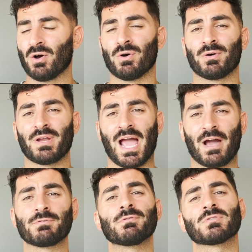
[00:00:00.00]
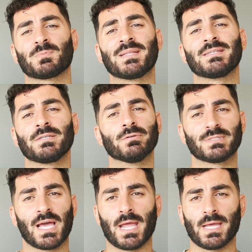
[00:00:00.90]
on how you're spending your
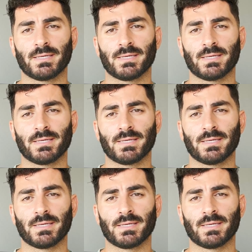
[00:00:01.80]
day.